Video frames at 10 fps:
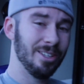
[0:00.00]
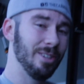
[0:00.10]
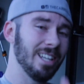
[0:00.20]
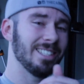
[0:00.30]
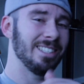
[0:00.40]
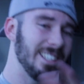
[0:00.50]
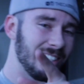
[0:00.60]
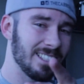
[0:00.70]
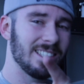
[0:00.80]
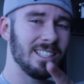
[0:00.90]
You guys did
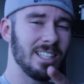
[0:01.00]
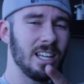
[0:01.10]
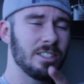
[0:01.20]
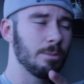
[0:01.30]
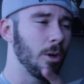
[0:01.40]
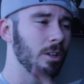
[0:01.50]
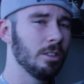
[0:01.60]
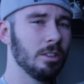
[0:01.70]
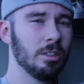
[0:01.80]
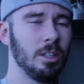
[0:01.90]
get to see an Aston
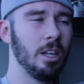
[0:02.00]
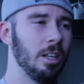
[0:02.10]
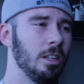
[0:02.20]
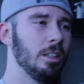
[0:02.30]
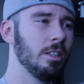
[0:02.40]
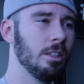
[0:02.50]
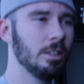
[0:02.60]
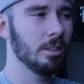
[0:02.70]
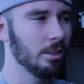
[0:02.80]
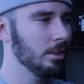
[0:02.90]
Martin,
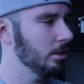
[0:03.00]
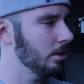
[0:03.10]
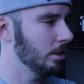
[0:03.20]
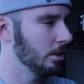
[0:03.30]
and